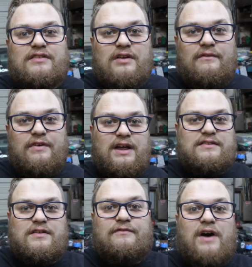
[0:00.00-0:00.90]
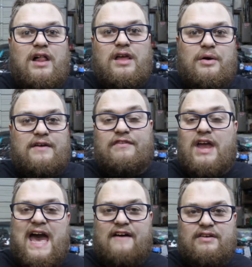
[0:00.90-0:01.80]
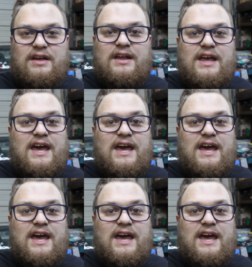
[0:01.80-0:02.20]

Don't forget to follow if you haven't.